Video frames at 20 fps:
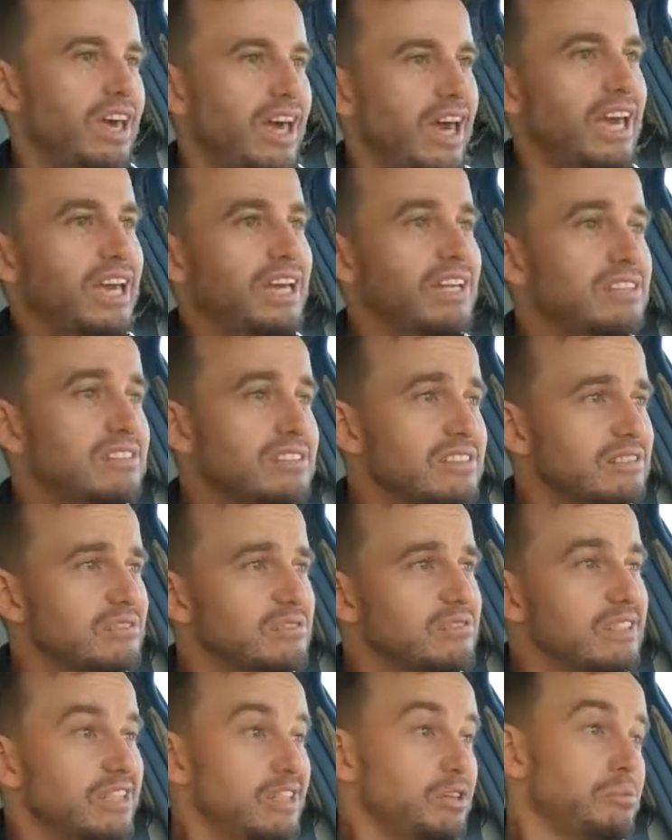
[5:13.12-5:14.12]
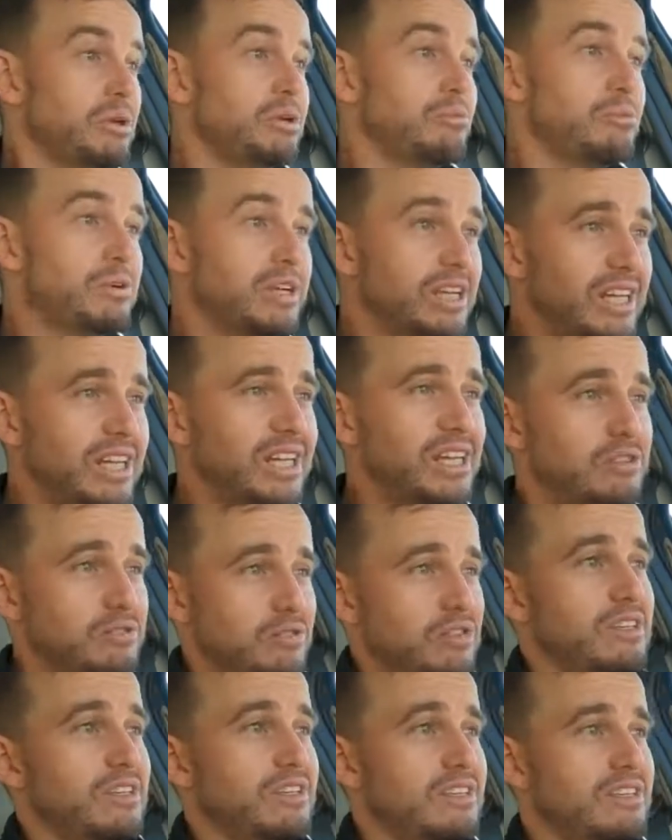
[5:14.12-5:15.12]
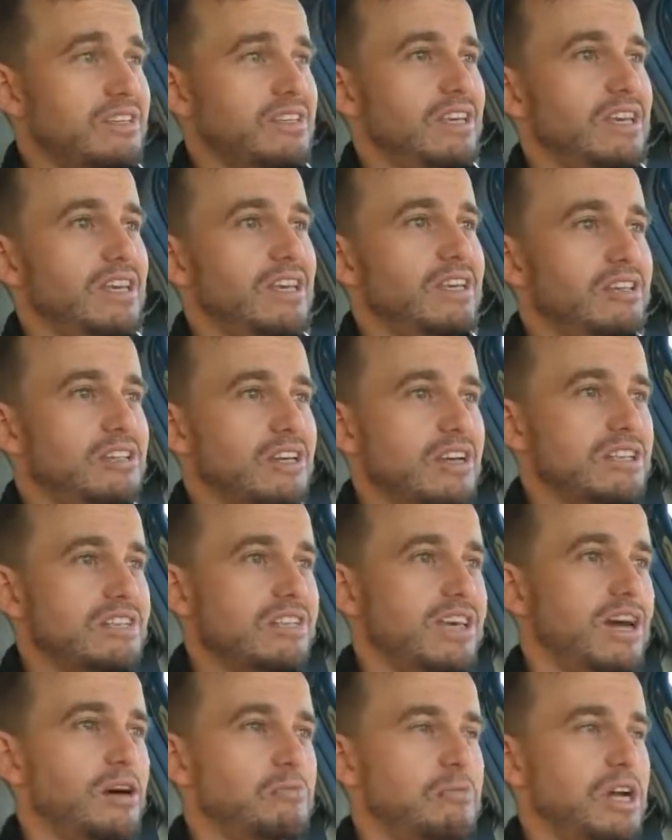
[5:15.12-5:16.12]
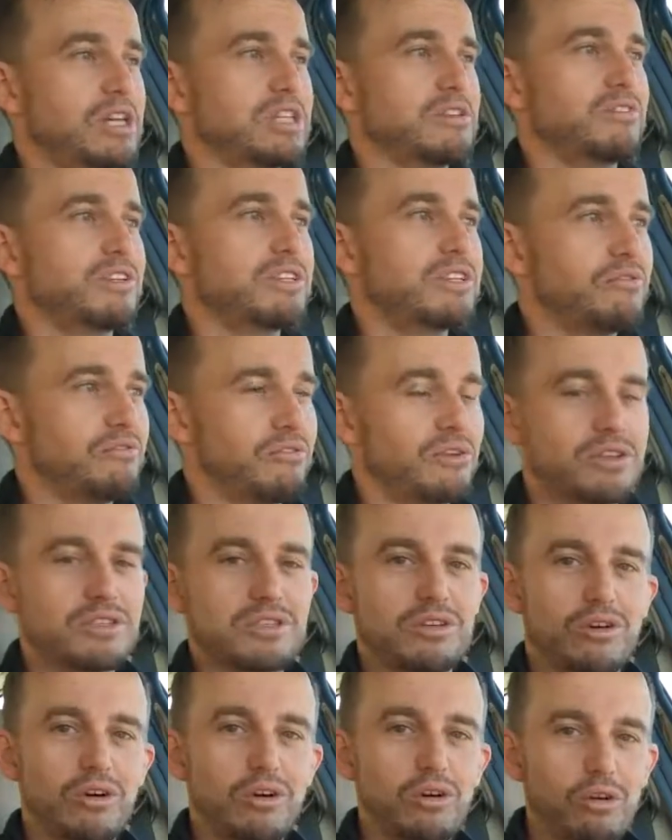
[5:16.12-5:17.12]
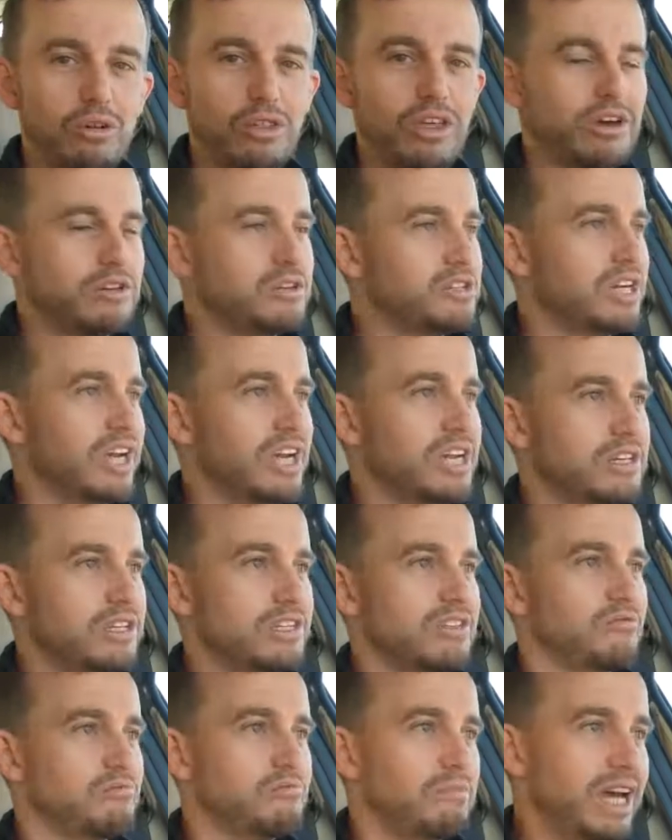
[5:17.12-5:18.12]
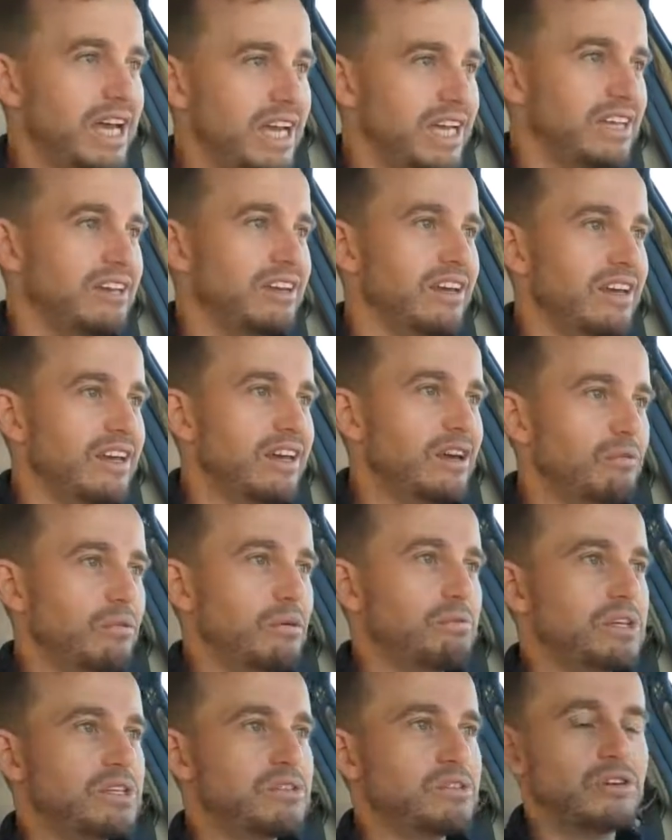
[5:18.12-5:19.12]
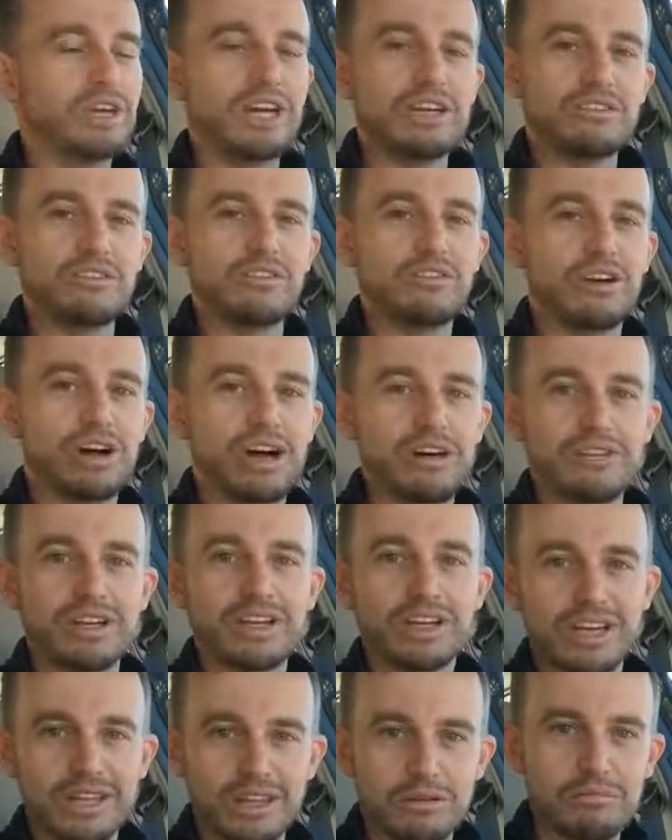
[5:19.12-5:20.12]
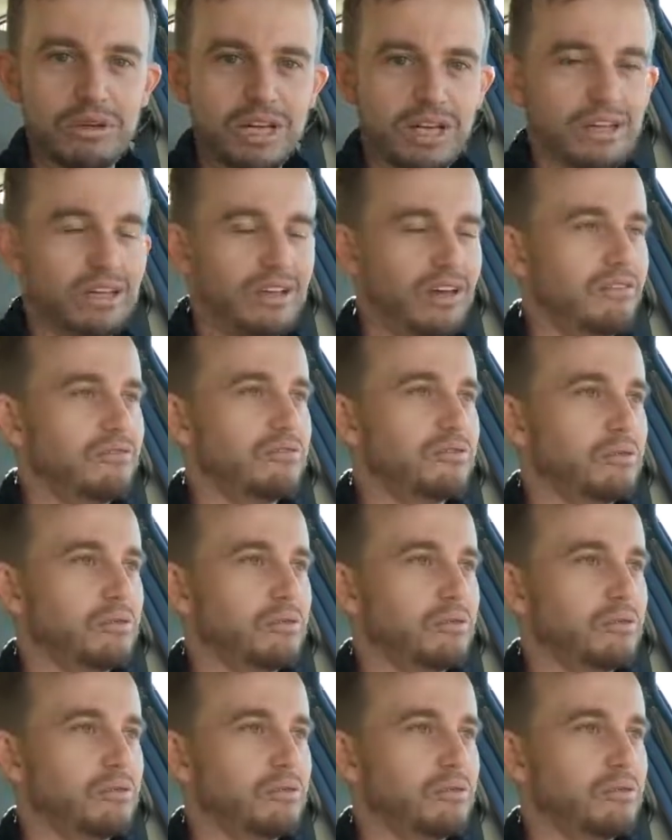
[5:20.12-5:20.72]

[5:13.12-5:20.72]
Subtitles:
and it'll be really interesting to see just how much of a difference all those changes have made when we do get to drive it in the middle of